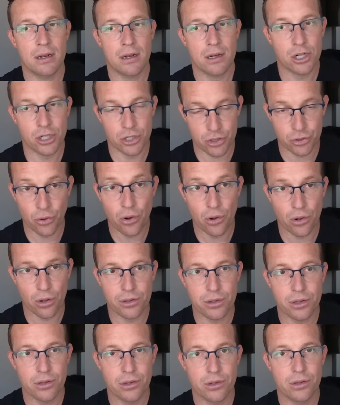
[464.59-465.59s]

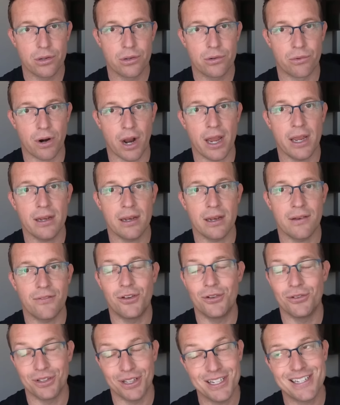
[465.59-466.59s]
controlled, right? And
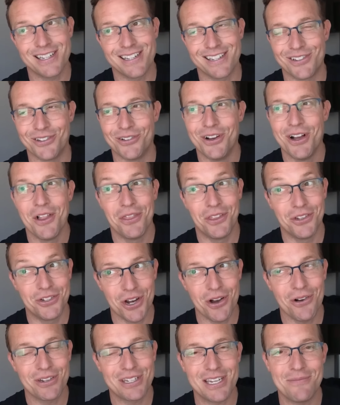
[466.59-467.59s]
if you listen to the
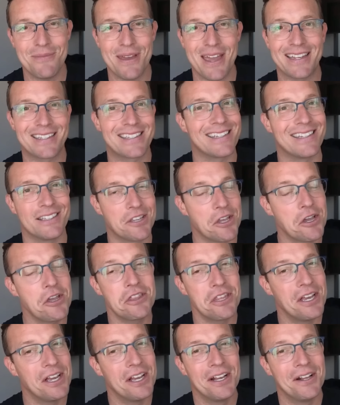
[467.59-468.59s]
jokes he makes,
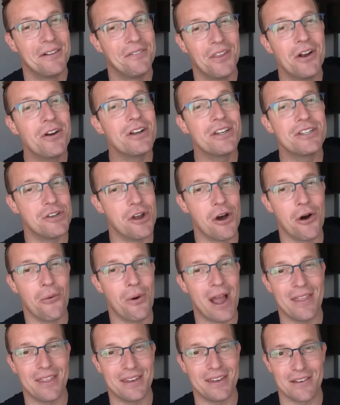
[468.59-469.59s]
there is no
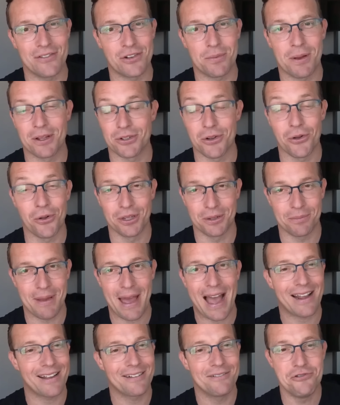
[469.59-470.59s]
way that Dave Chappelle's holding
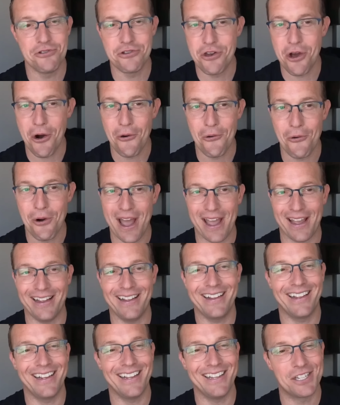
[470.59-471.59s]
back. No way.
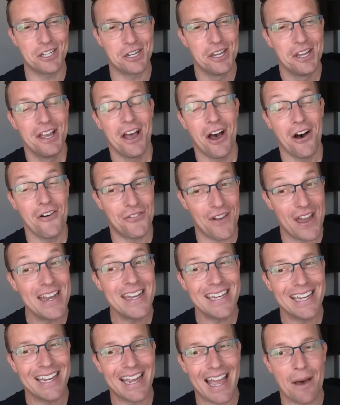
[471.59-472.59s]
He's
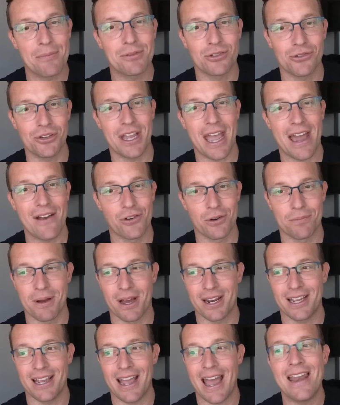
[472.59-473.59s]
offending absolutely
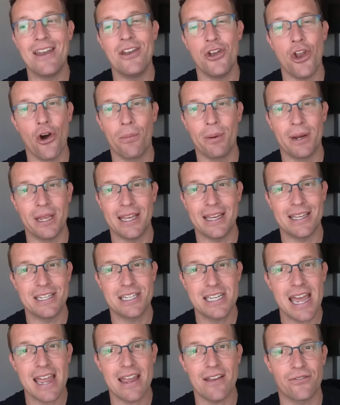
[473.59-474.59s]
everybody, and nobody is
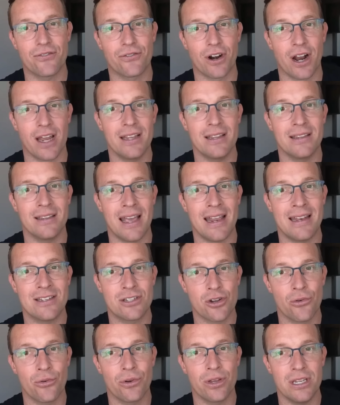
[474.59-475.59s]
safe, right? And
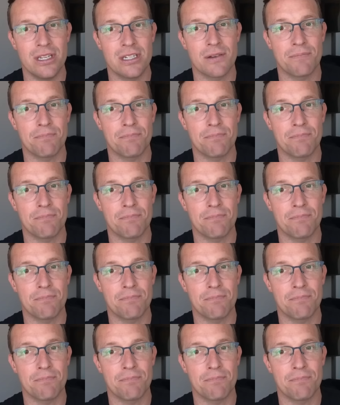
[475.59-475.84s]
so he's a